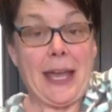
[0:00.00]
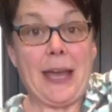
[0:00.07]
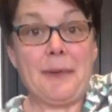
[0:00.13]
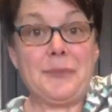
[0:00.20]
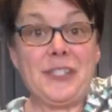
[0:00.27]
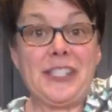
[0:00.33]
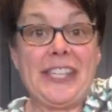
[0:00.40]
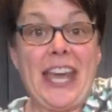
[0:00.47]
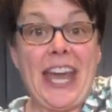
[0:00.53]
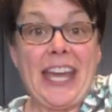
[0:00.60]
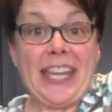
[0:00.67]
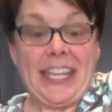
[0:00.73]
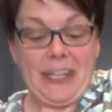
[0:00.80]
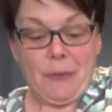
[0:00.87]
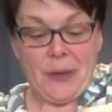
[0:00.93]
I'm just
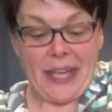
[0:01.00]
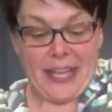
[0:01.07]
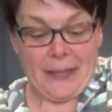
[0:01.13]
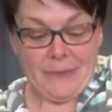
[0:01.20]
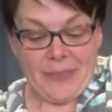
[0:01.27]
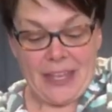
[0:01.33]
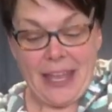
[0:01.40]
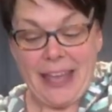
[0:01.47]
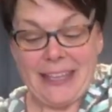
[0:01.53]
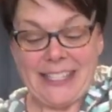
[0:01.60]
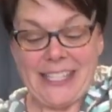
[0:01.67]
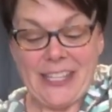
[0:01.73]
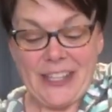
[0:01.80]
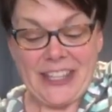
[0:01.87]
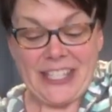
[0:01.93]
hacking away
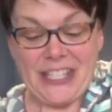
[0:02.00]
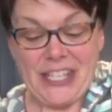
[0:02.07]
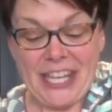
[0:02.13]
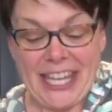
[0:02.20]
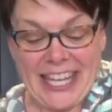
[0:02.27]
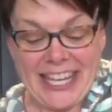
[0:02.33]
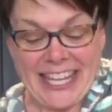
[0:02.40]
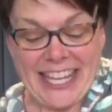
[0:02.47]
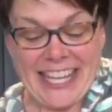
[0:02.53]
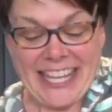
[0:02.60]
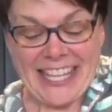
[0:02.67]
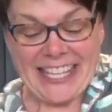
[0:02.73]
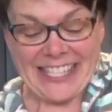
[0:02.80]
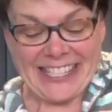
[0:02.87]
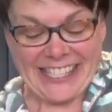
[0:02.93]
until the chicken
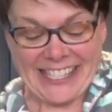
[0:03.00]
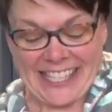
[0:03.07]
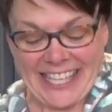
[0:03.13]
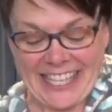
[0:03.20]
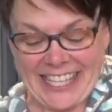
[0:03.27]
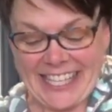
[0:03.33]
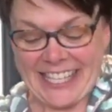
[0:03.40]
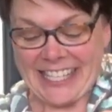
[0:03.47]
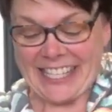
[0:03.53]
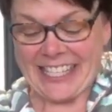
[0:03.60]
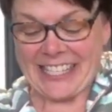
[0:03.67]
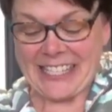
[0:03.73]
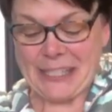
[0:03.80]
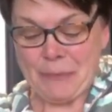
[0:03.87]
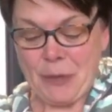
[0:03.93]
is as
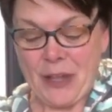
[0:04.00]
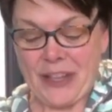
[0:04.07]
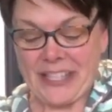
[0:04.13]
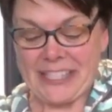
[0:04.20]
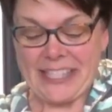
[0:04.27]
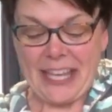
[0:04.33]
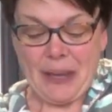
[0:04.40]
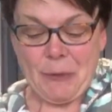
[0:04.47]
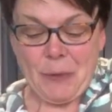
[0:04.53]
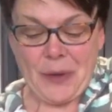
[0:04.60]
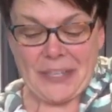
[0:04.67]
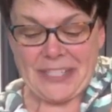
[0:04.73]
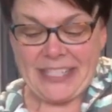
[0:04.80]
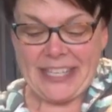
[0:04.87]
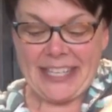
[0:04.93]
small as I
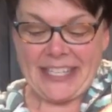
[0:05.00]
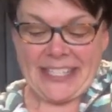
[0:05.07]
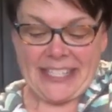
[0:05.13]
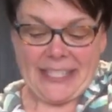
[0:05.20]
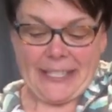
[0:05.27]
want it.